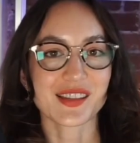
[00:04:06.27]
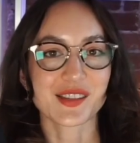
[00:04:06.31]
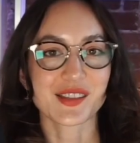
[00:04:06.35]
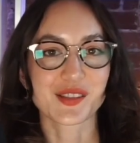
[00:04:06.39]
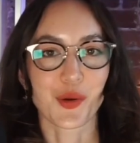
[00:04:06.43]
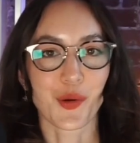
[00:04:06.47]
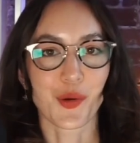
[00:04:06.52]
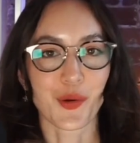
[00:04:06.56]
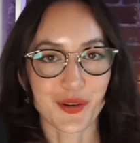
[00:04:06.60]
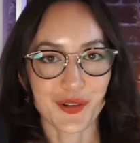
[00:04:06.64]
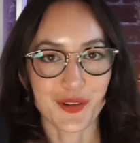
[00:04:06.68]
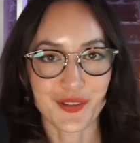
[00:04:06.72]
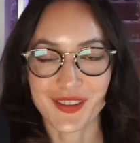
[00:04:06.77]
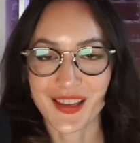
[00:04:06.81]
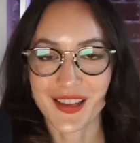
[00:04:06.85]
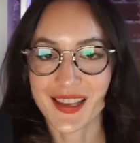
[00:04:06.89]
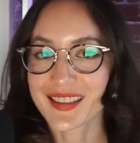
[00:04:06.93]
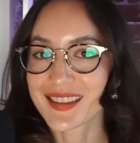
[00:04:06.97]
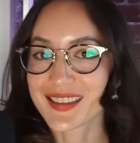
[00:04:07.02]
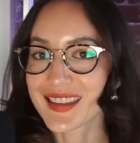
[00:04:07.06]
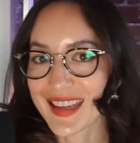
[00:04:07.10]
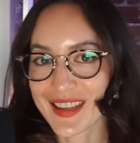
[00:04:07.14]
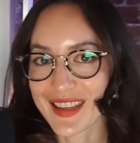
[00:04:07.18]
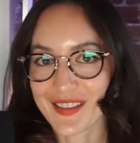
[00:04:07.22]
is sort of
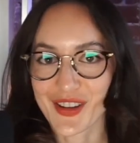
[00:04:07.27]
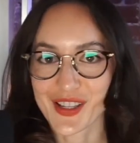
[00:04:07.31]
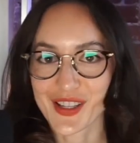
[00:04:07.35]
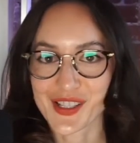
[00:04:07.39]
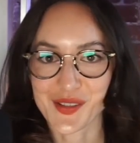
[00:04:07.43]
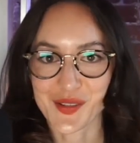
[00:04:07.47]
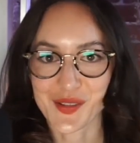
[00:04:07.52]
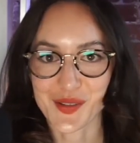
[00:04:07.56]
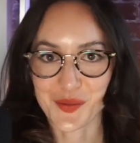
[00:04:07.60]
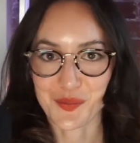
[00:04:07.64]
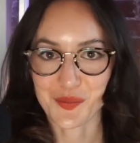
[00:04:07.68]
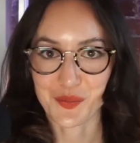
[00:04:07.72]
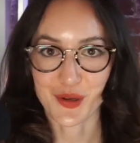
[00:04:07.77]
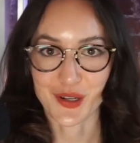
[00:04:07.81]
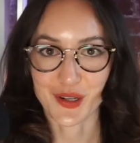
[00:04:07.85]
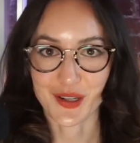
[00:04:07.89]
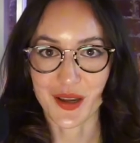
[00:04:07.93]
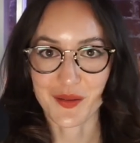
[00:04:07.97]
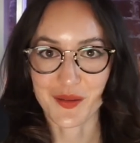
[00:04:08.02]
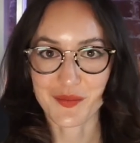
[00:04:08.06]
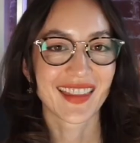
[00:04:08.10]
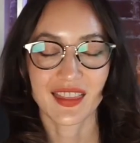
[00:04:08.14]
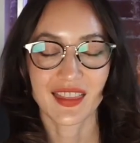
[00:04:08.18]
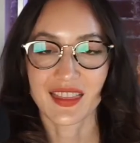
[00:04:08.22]
like the investor's prenup.